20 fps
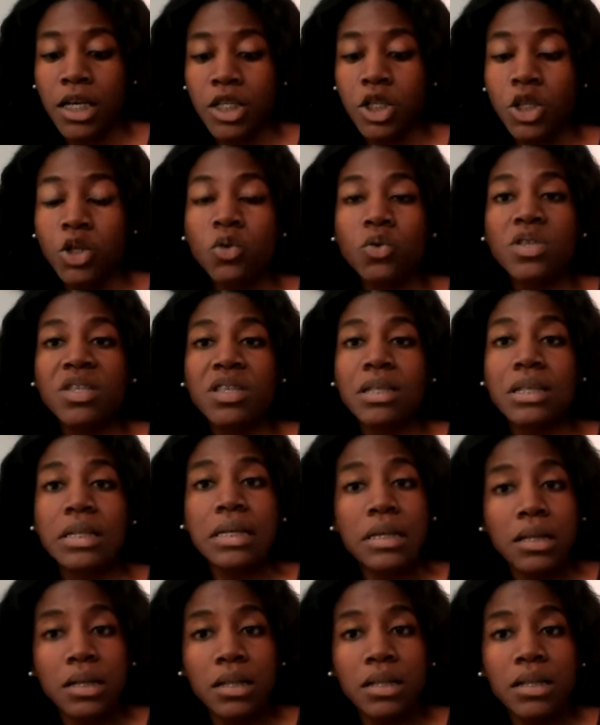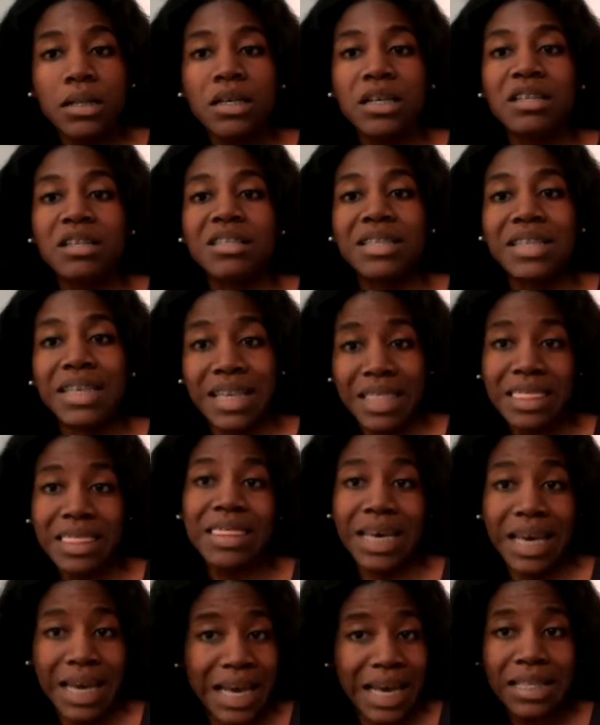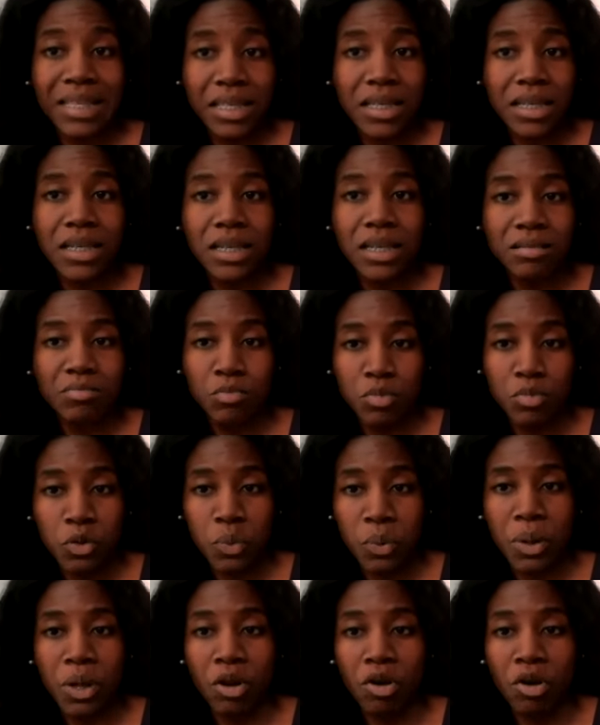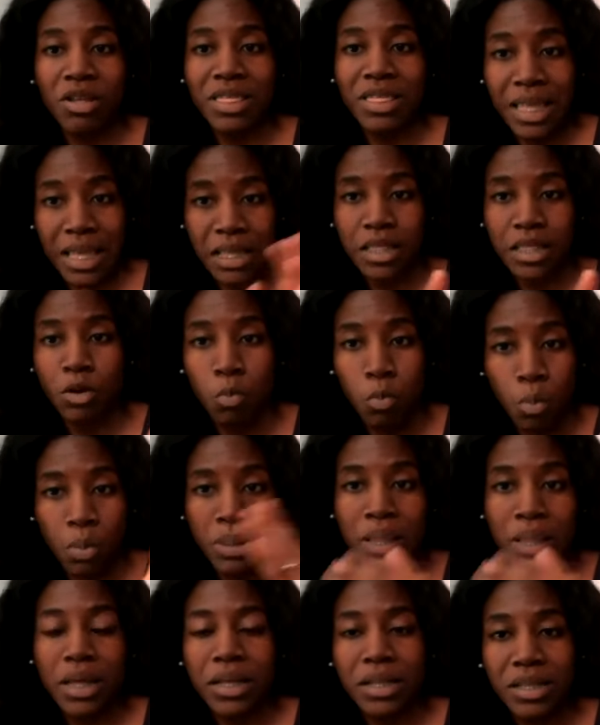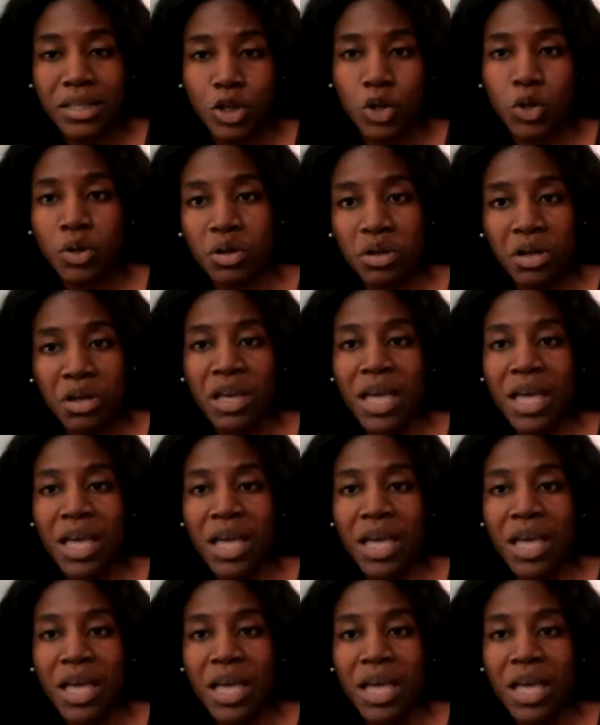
you still did that you know the the, the you,